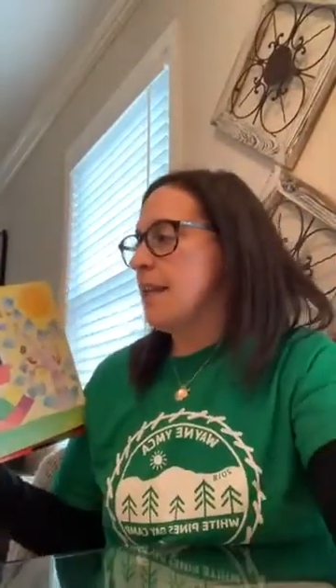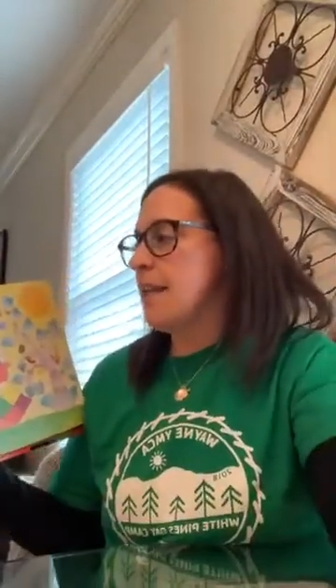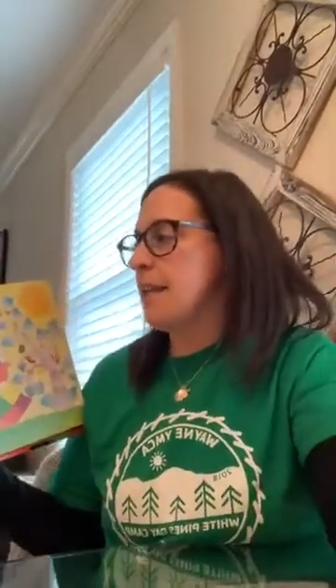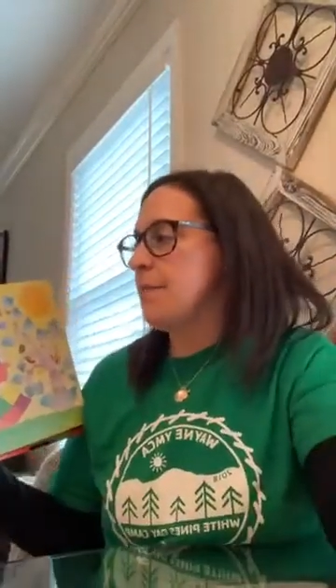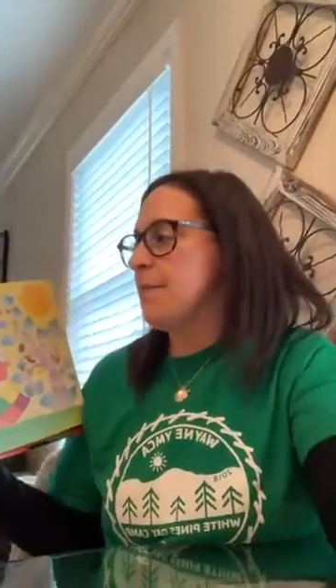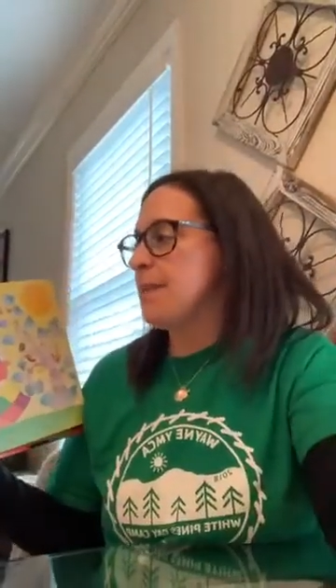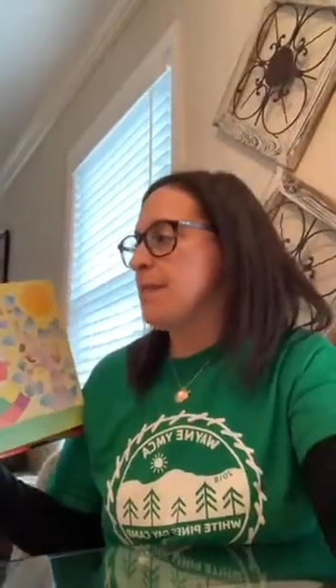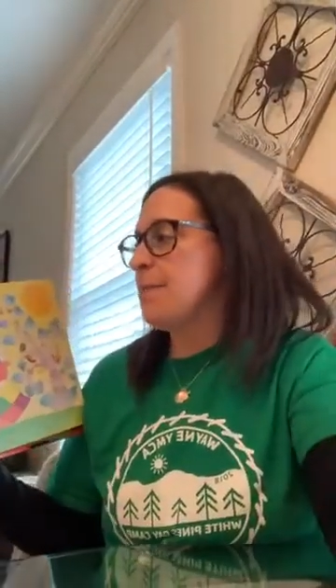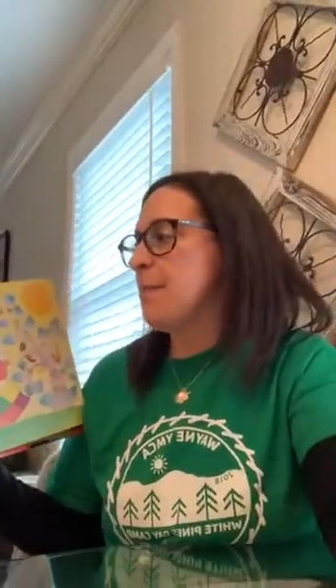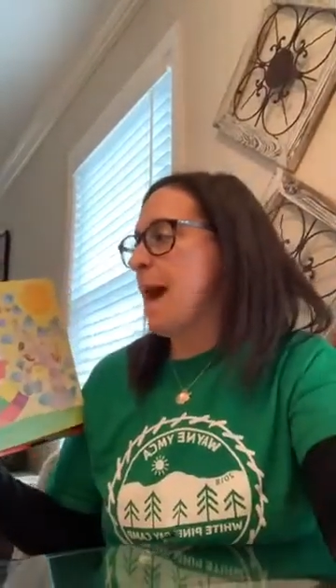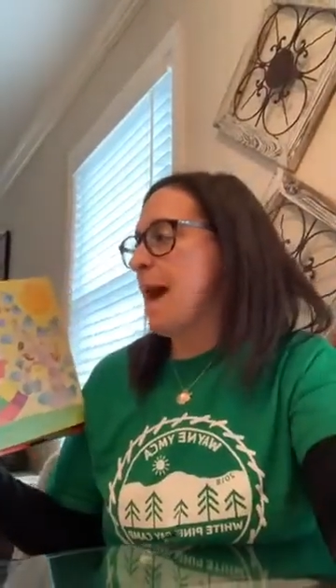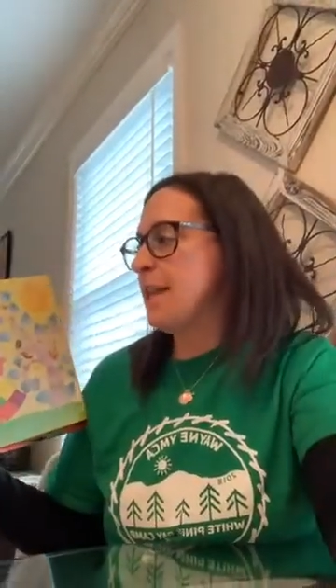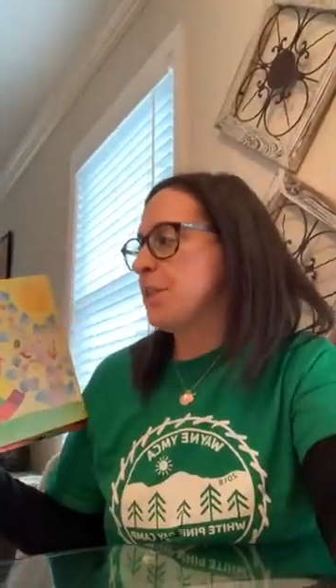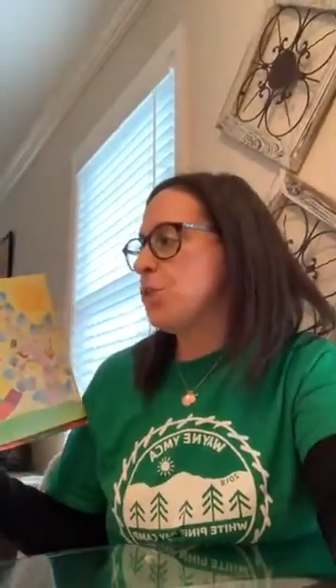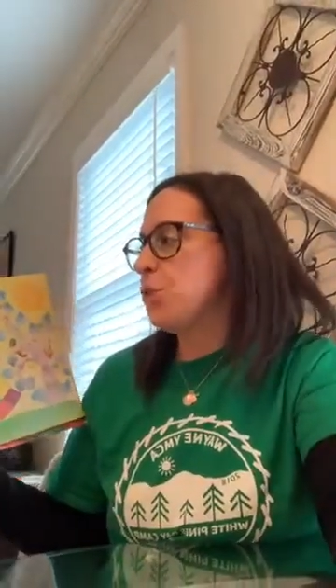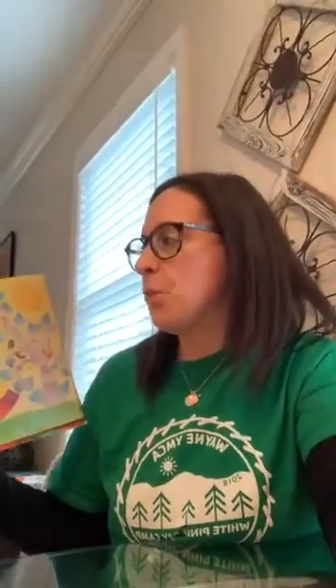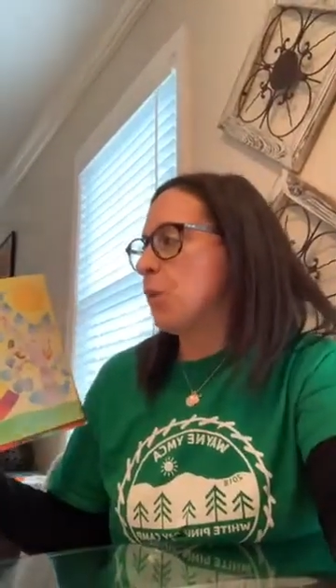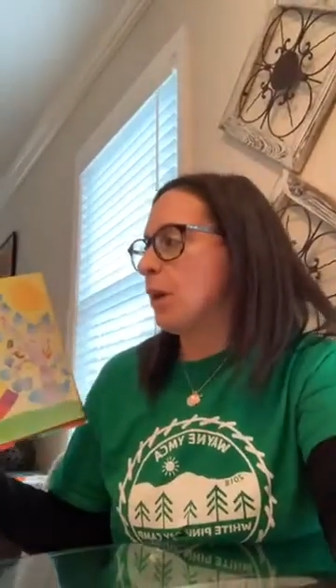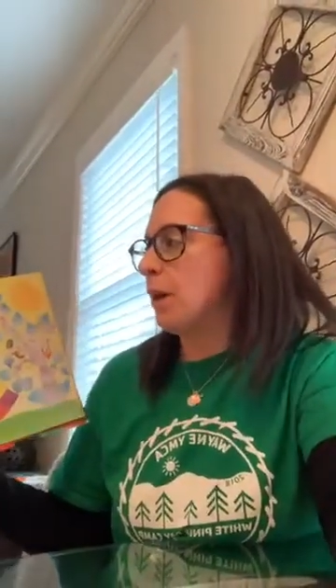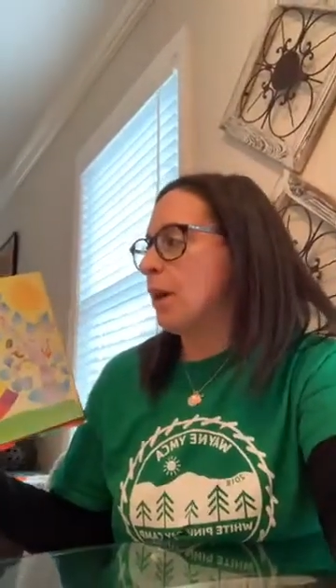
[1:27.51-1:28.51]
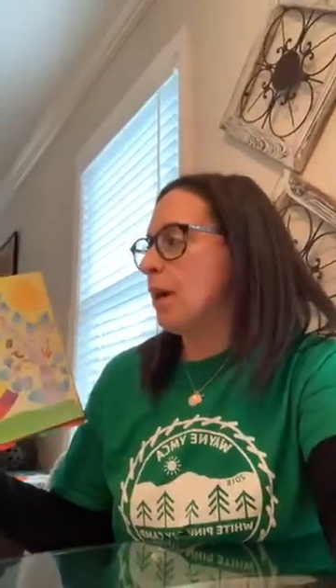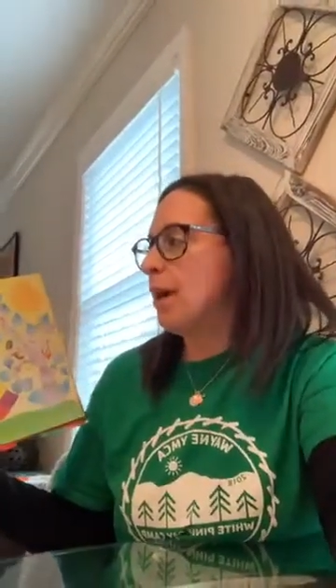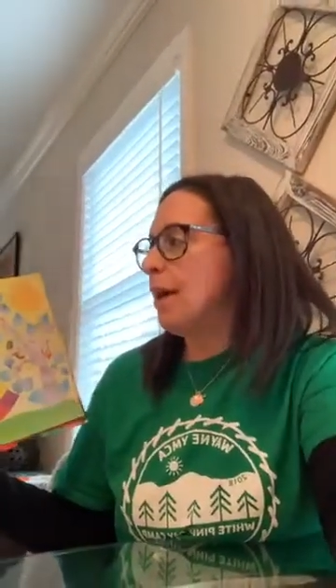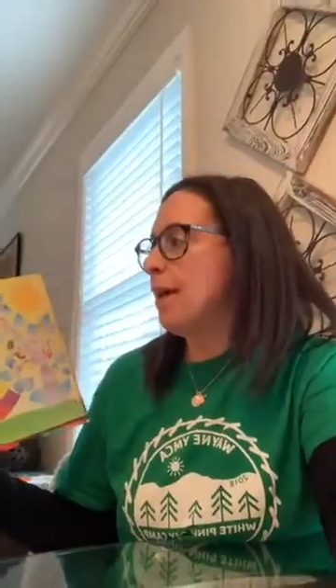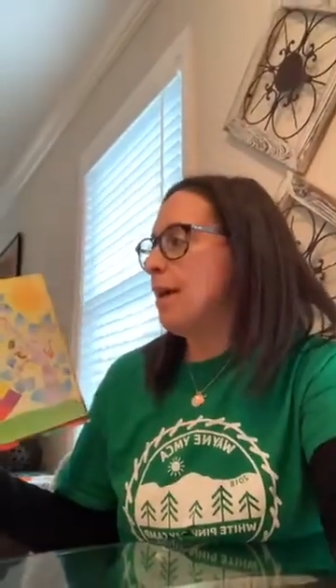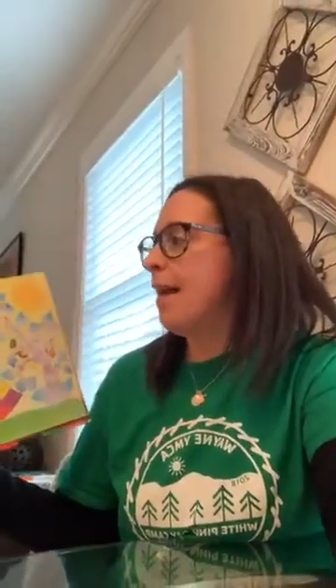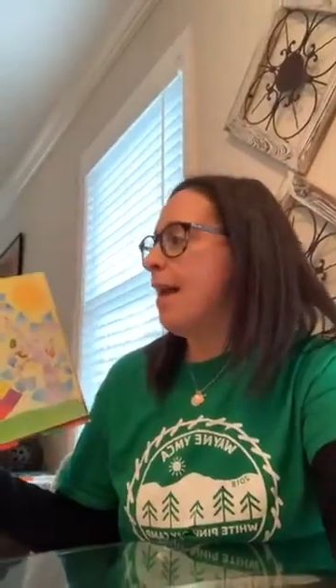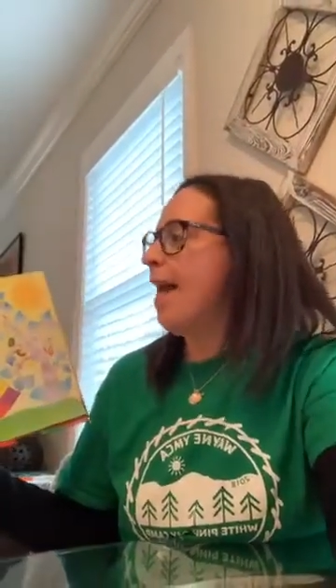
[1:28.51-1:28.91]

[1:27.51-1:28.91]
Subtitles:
He was patchwork.